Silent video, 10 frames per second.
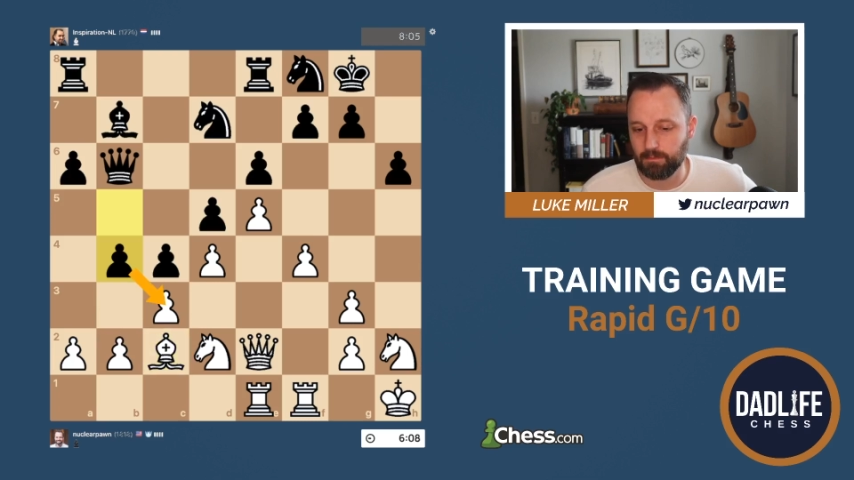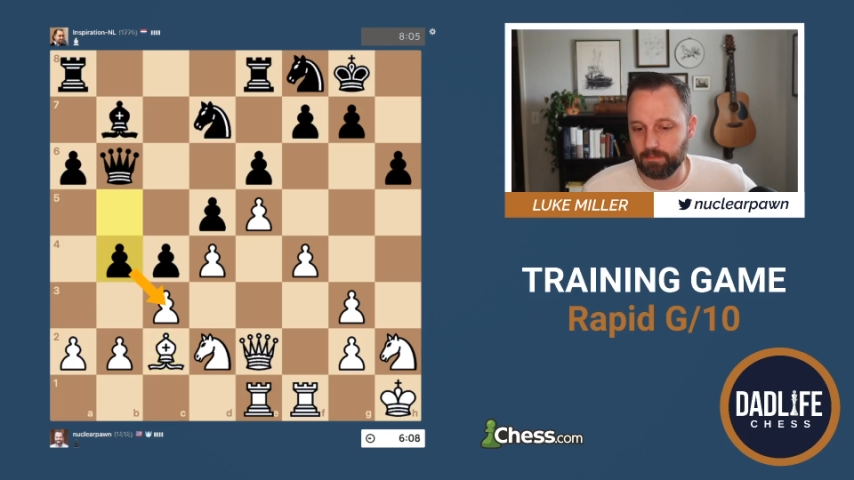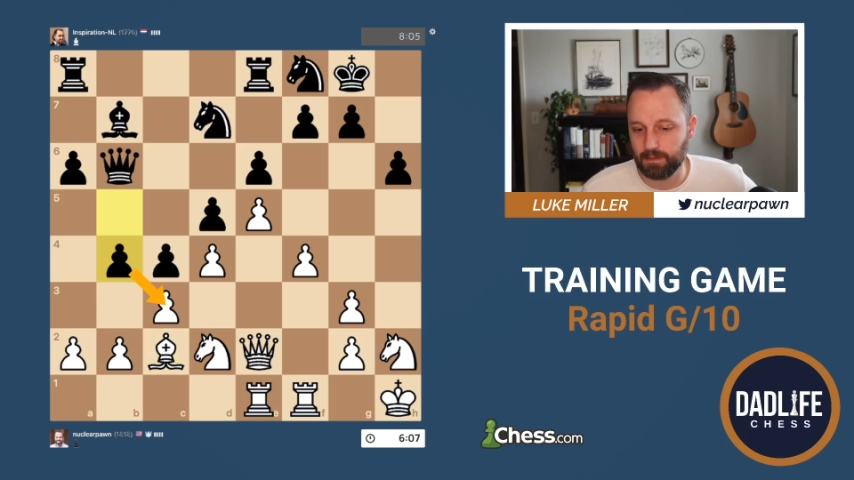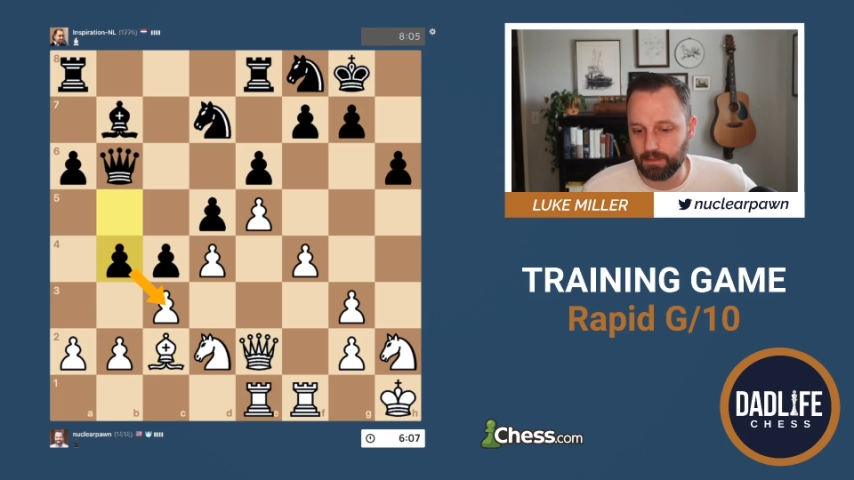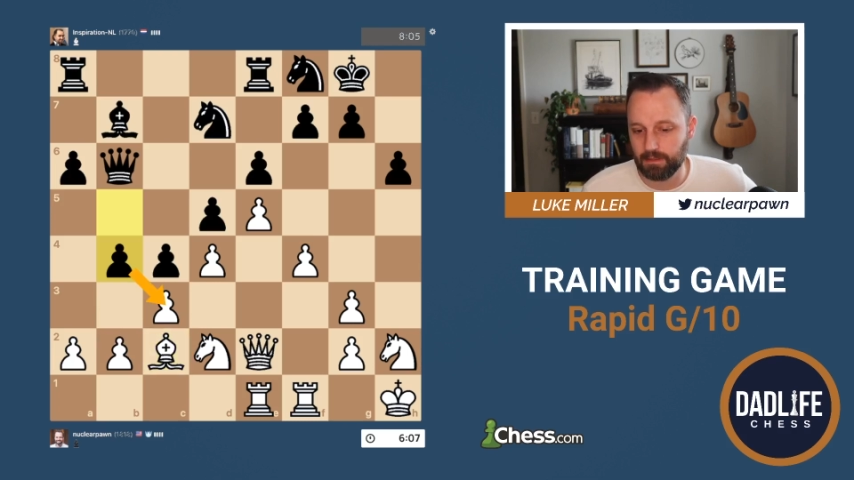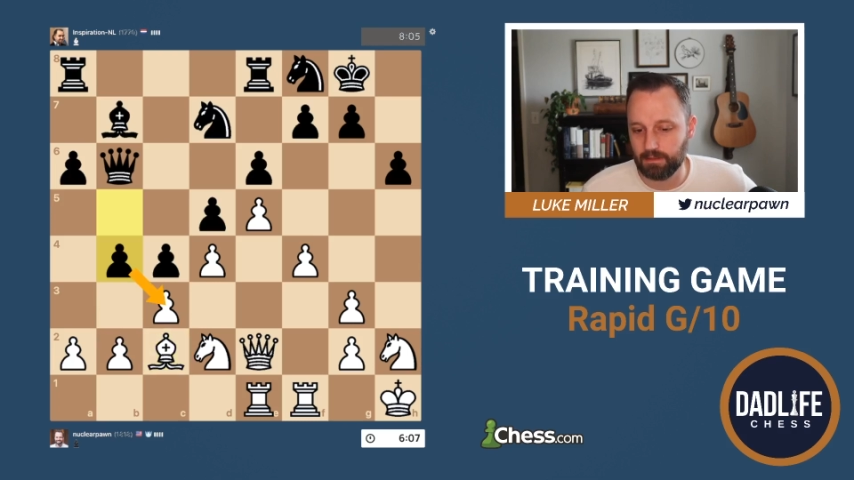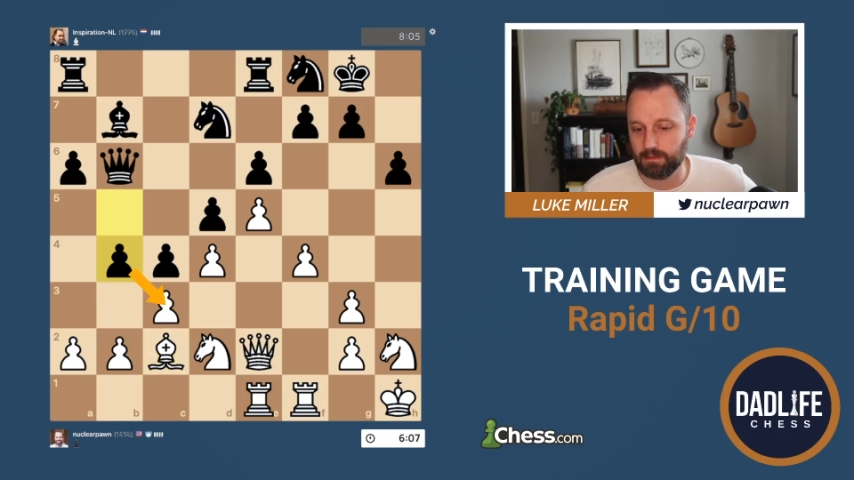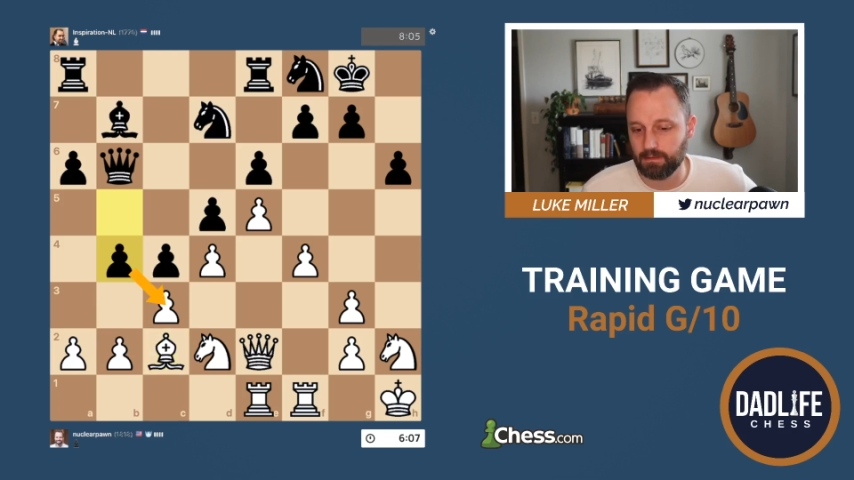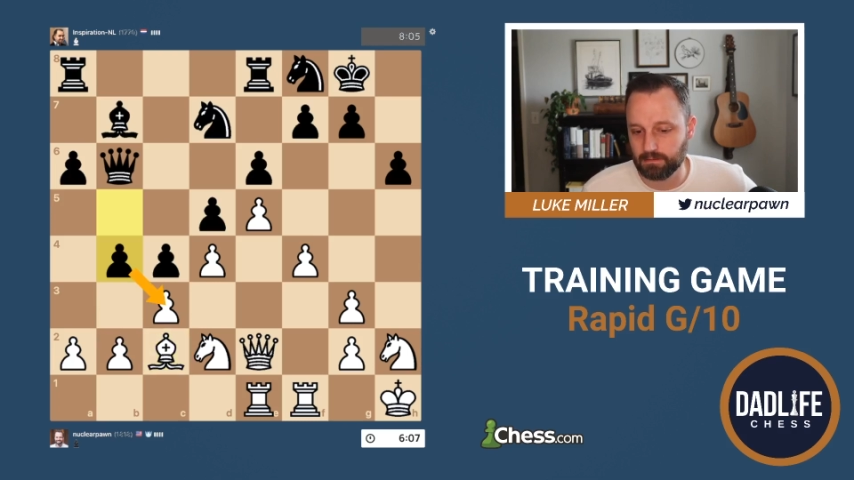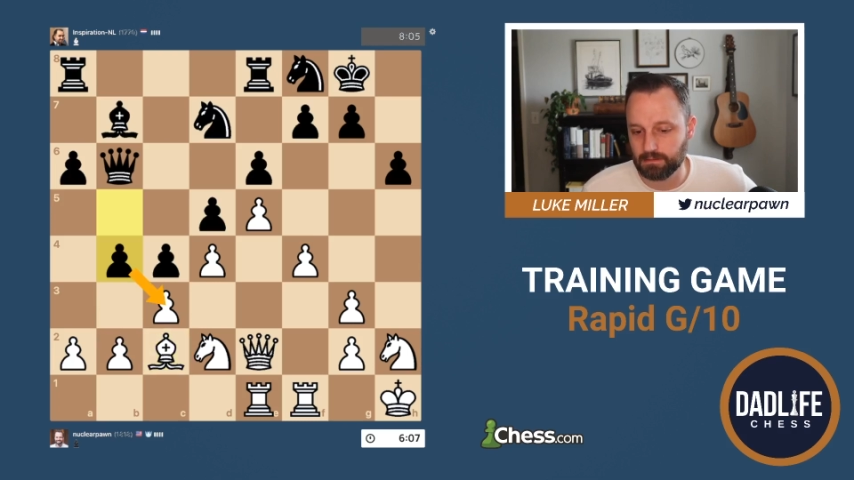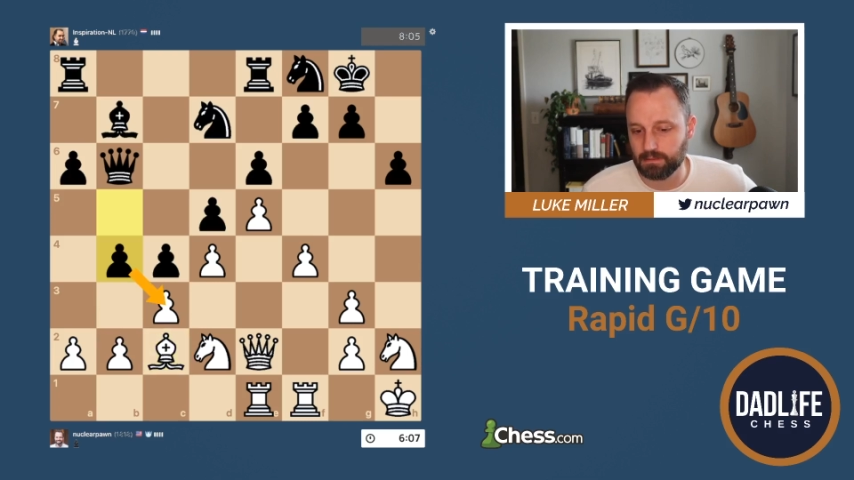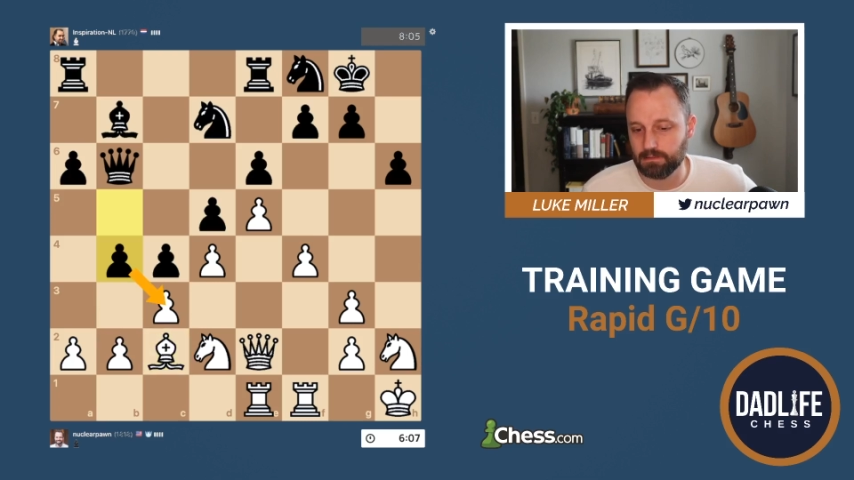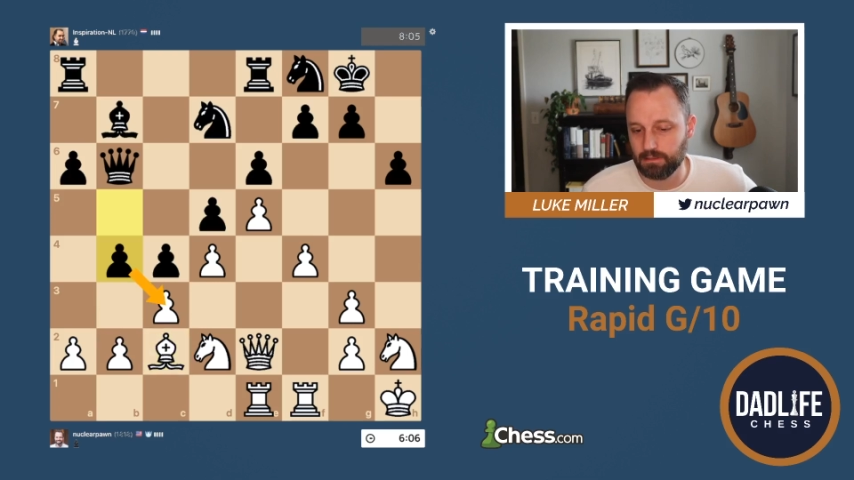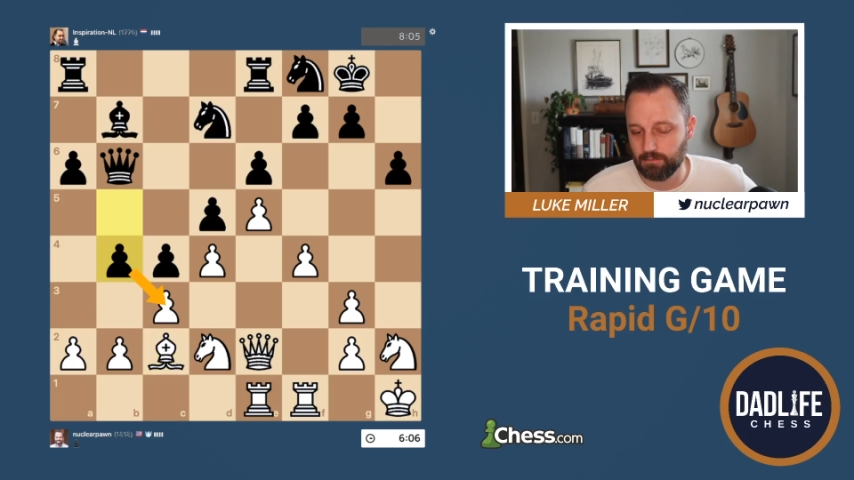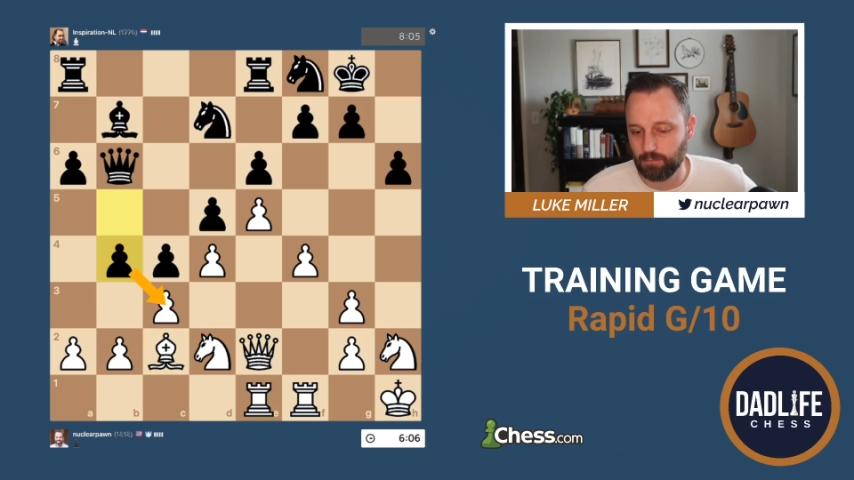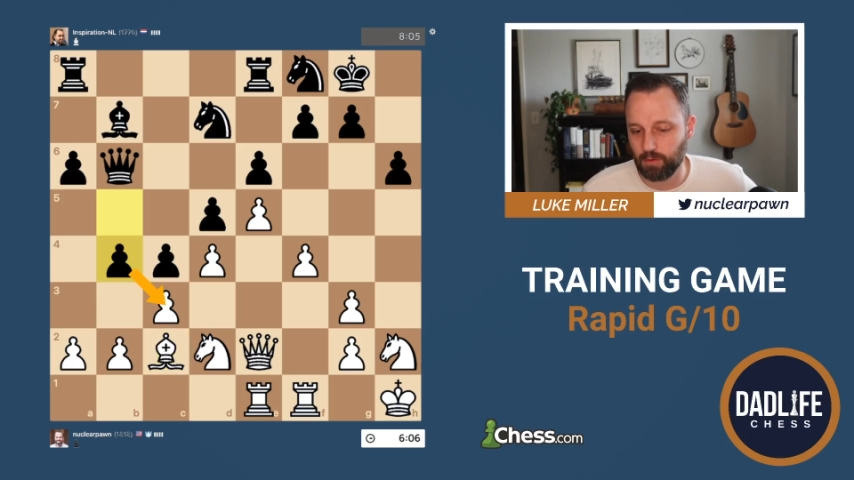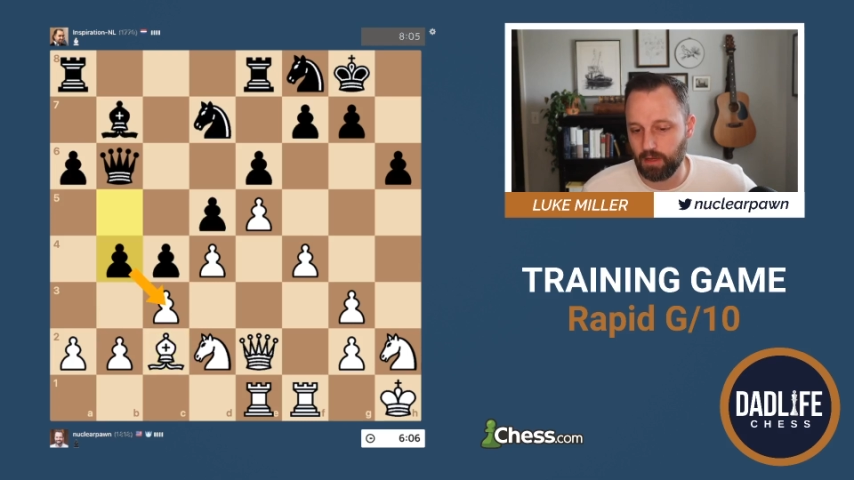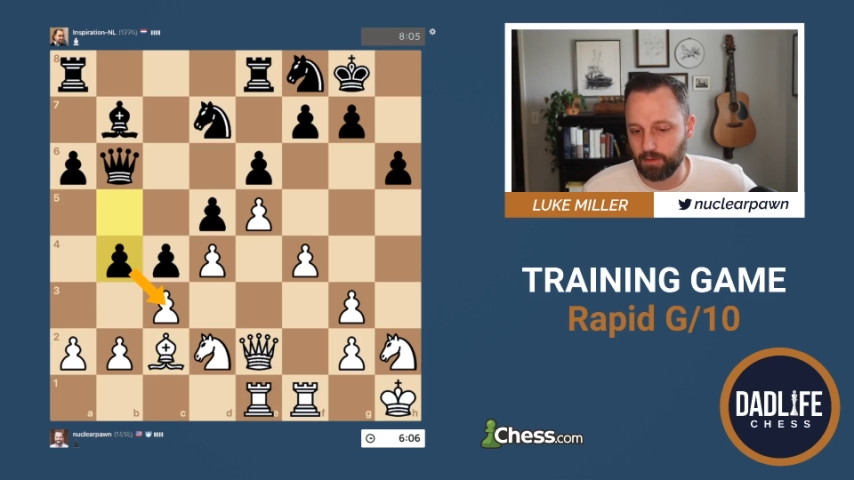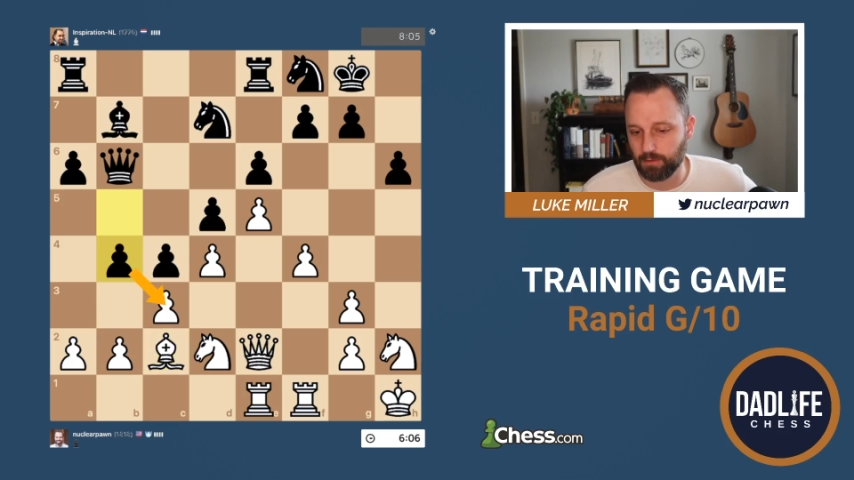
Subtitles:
be a little more awkward.